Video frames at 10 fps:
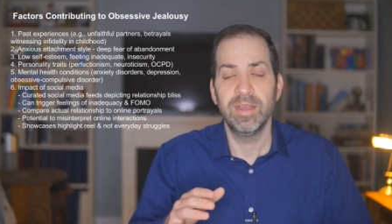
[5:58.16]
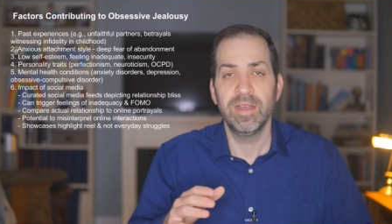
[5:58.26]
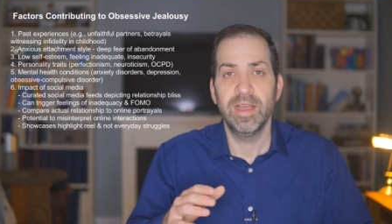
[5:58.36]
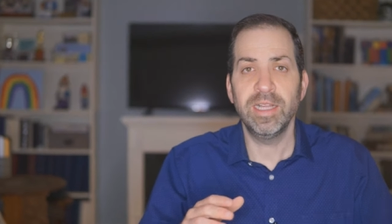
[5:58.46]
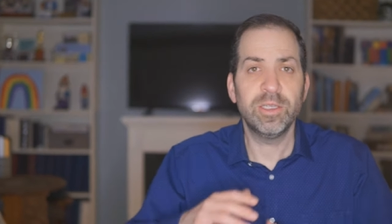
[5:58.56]

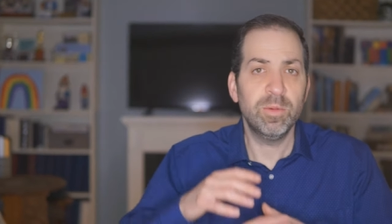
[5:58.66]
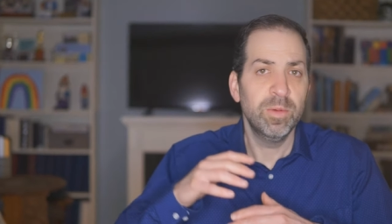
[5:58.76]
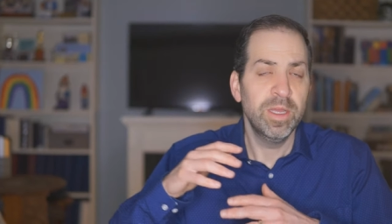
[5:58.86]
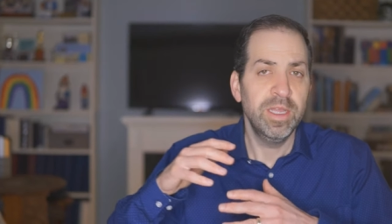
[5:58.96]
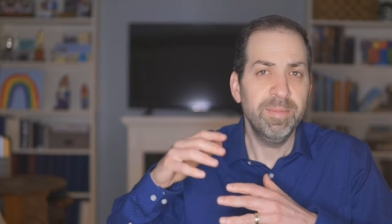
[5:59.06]
And so
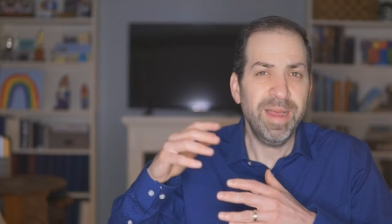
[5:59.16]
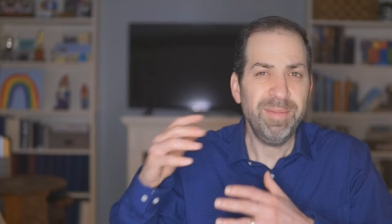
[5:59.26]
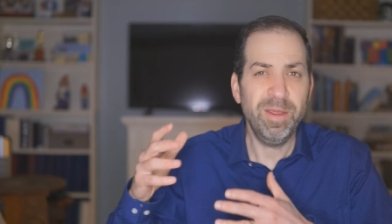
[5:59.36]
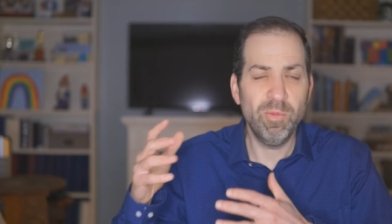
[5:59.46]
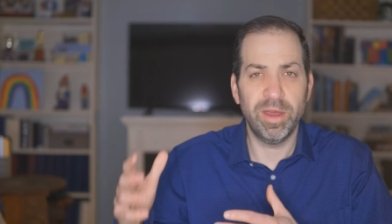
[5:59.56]
you might
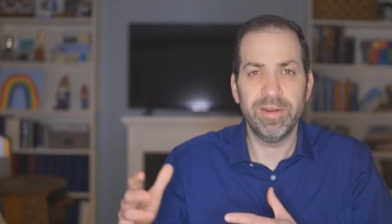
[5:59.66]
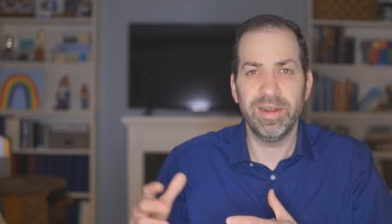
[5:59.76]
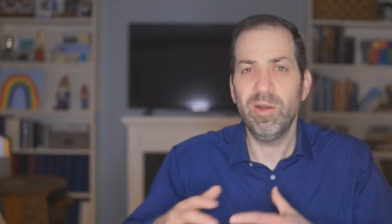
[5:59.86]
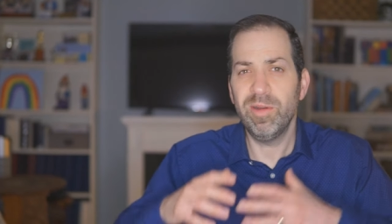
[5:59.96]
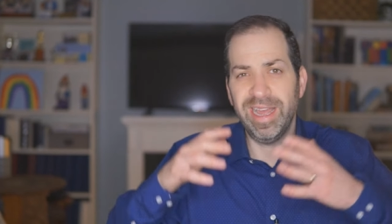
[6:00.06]
be wondering
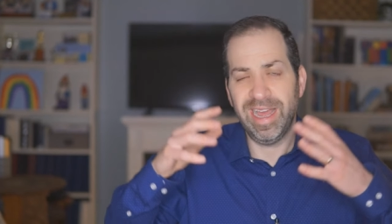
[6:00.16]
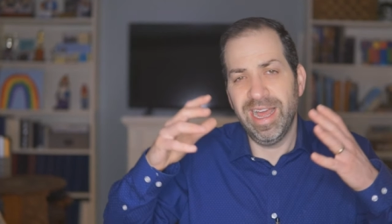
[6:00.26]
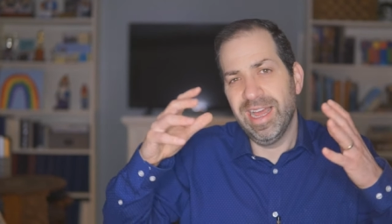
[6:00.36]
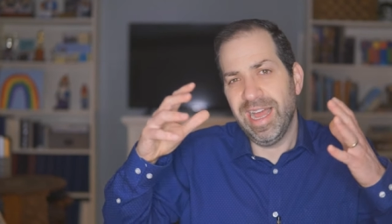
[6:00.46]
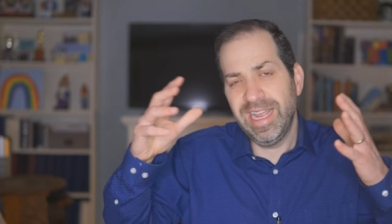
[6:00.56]
okay, I,
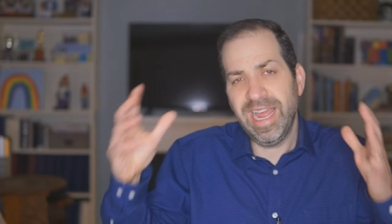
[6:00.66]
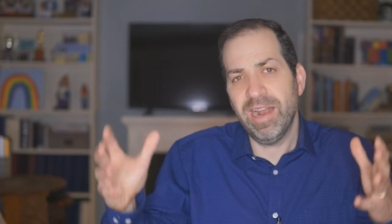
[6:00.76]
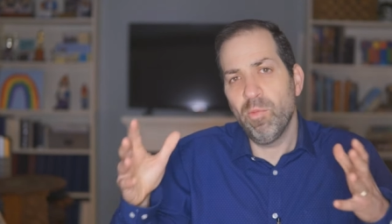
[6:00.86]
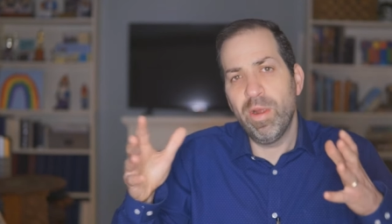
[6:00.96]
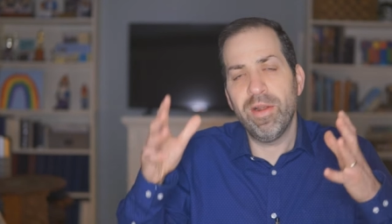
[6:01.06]
I get
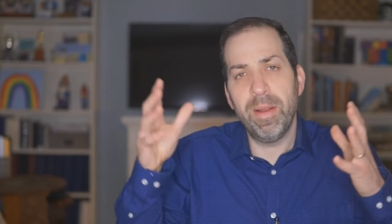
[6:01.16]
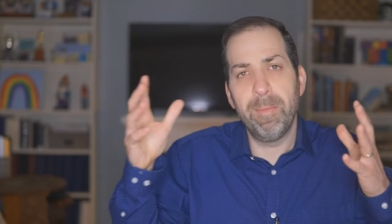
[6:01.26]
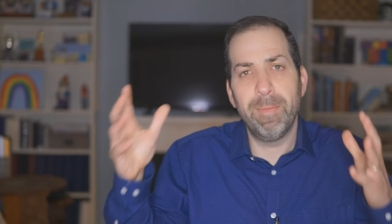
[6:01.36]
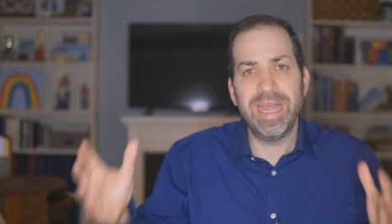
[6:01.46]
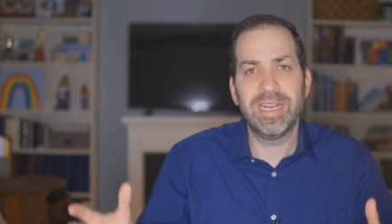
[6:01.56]
where it
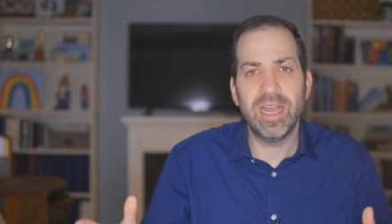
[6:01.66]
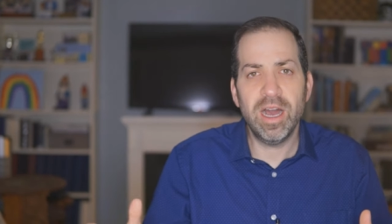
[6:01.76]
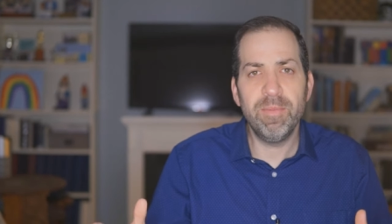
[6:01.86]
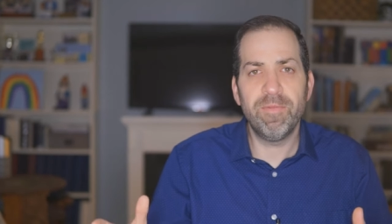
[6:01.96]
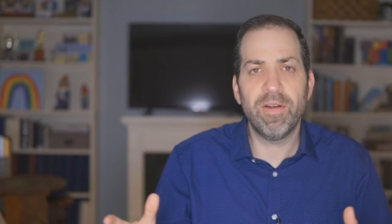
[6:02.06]
might
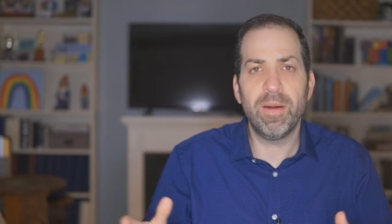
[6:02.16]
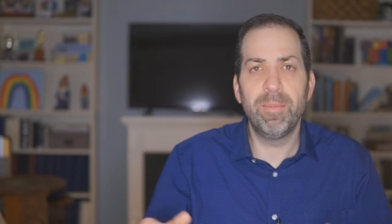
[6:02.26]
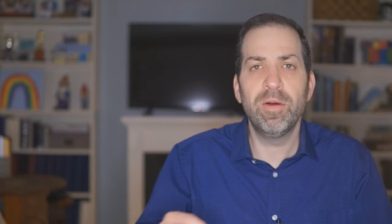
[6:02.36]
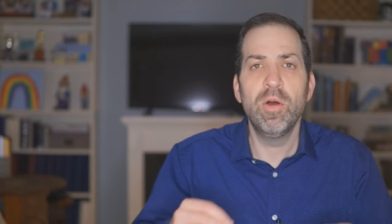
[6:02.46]
come from, but